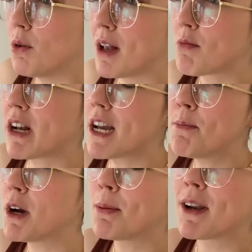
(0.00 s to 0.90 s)
I'm reading a
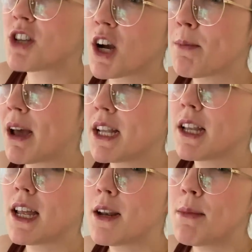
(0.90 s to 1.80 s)
book, but I'll talk about it
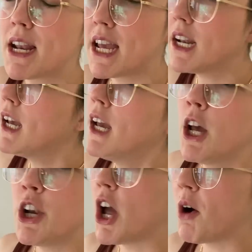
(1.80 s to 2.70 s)
in a minute.
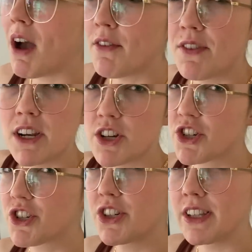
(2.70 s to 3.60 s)
No, I
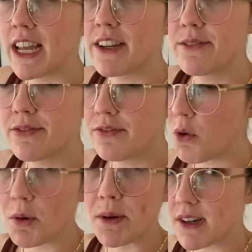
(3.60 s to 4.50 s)
finished like
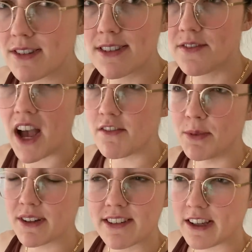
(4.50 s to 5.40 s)
4 books, 5
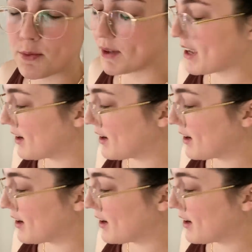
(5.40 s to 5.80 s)
books, 6 books. I